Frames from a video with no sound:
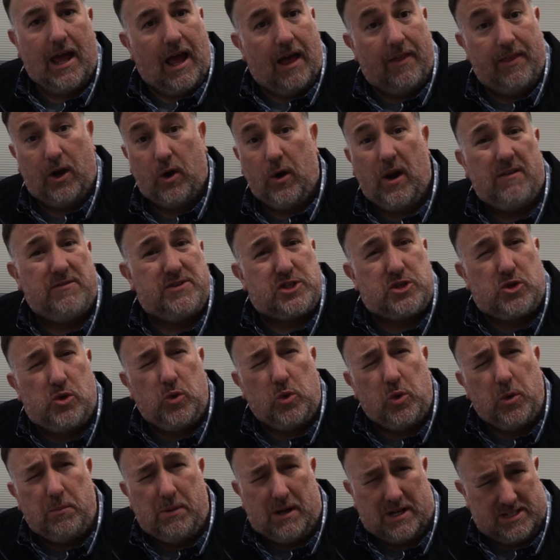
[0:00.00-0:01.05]
And they don't have
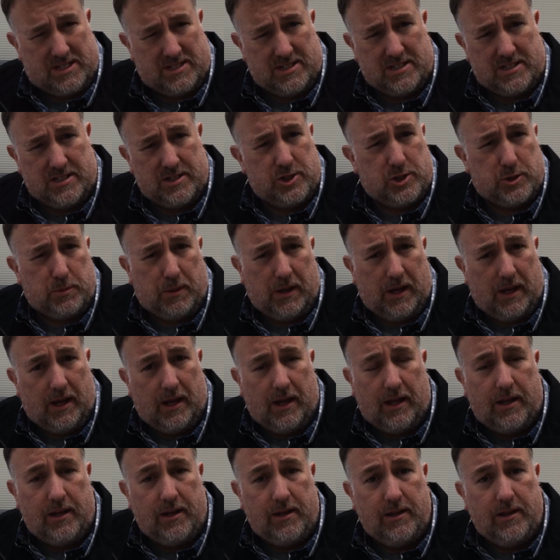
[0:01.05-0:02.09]
school buses in
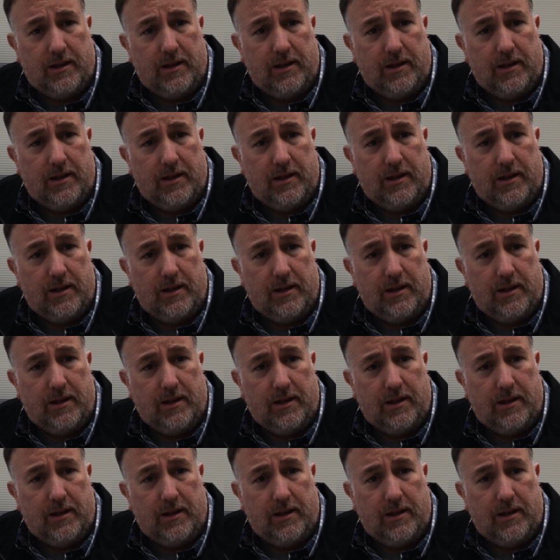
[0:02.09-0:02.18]
Japan.